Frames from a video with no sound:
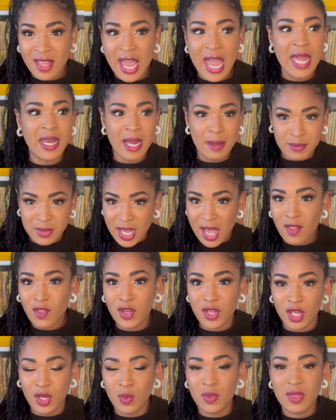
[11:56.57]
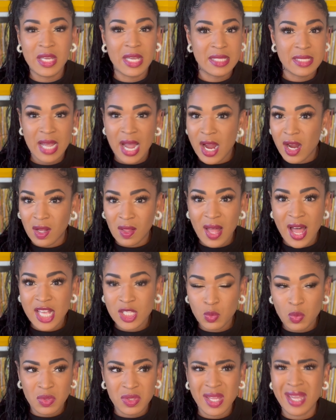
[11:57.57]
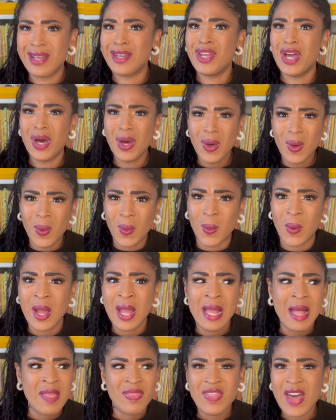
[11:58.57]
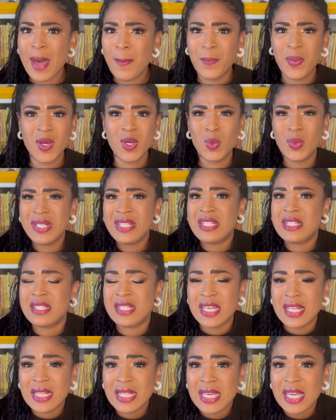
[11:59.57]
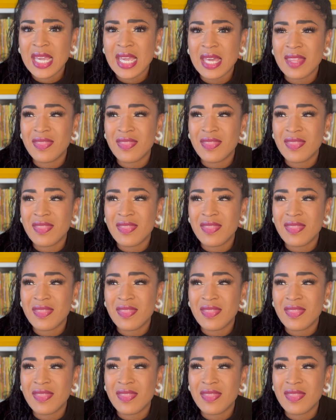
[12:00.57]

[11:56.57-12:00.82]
And I'm telling you, the entire class will say, no, that book was silly.